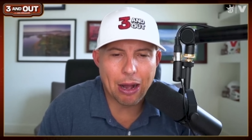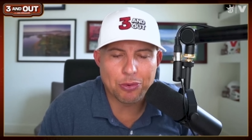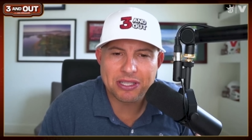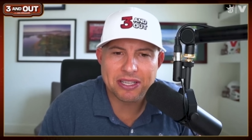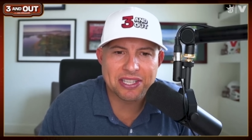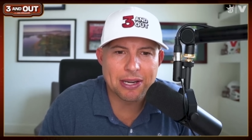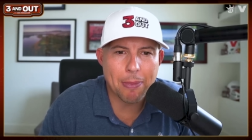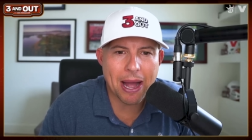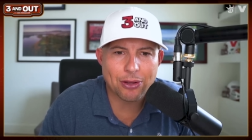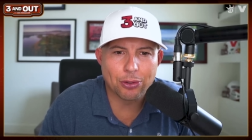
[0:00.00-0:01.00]
was listening to
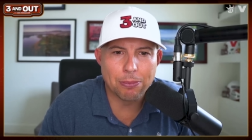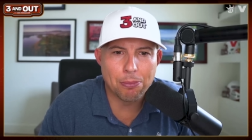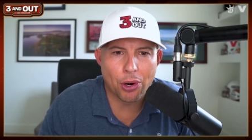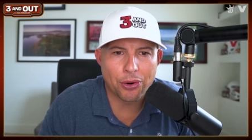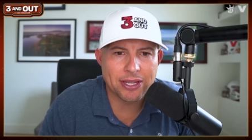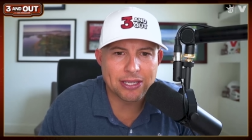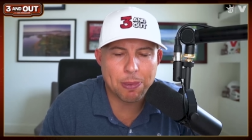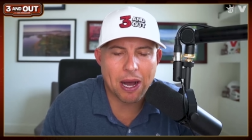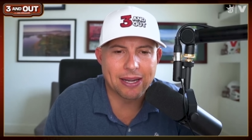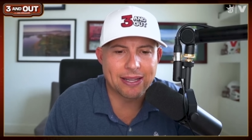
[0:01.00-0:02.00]
Michael Lombardi's
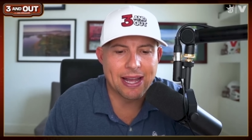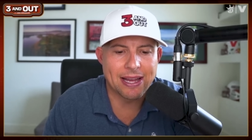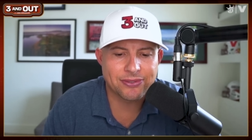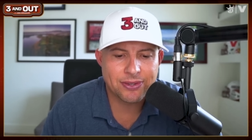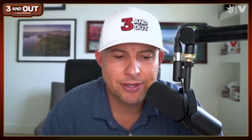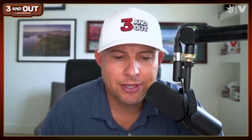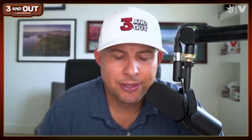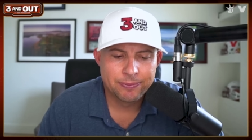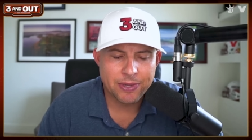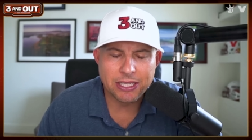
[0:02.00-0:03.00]
podcast.
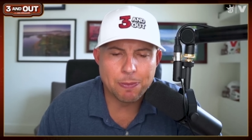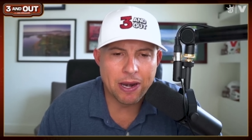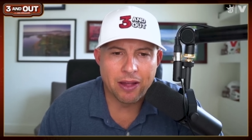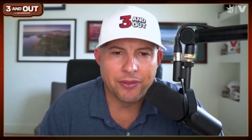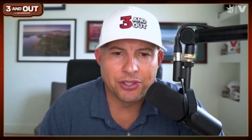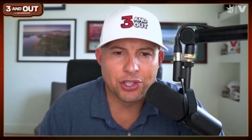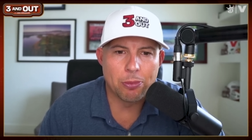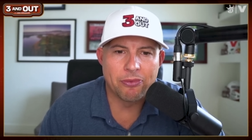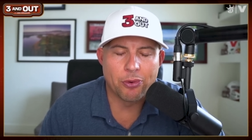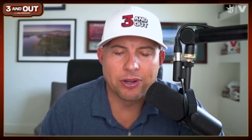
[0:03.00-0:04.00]
He's been on this show
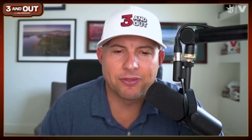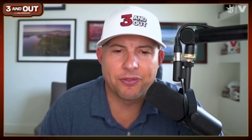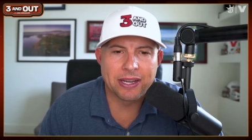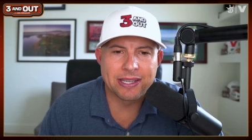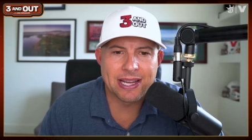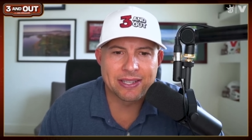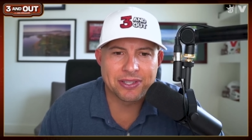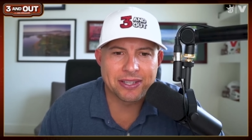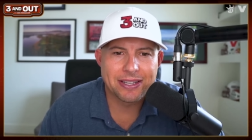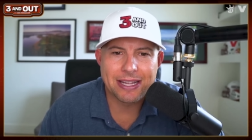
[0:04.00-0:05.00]
before. He was
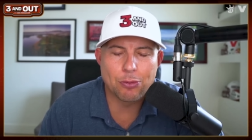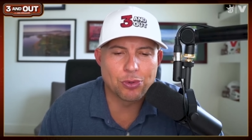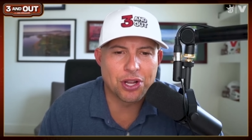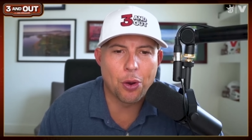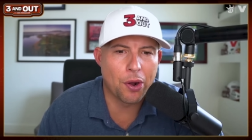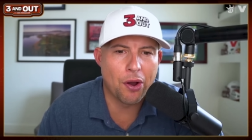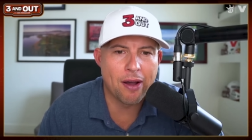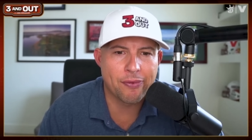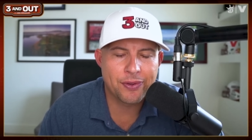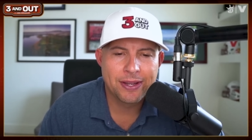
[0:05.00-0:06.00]
fantastic. He was going
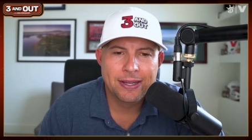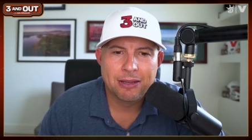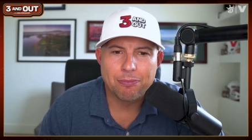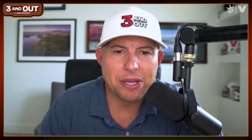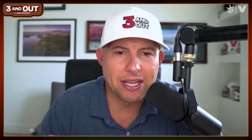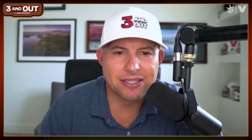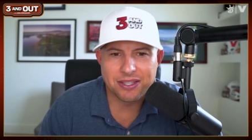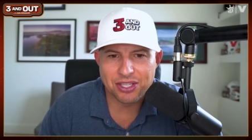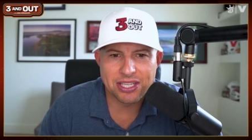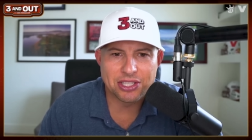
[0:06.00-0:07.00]
off because of
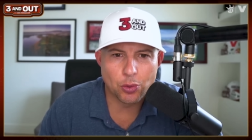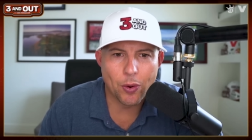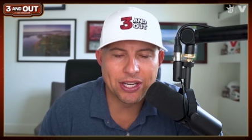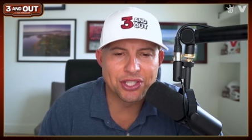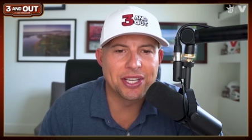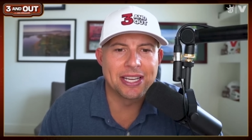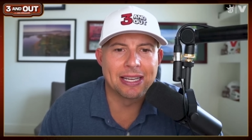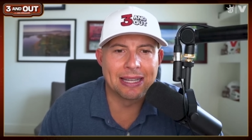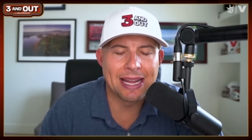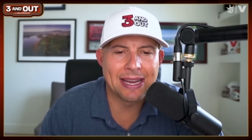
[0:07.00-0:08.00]
the situation in
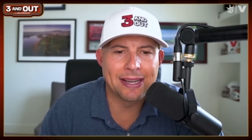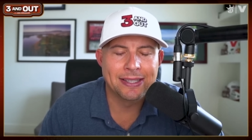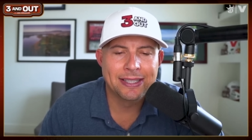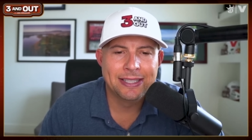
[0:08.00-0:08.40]
Atlanta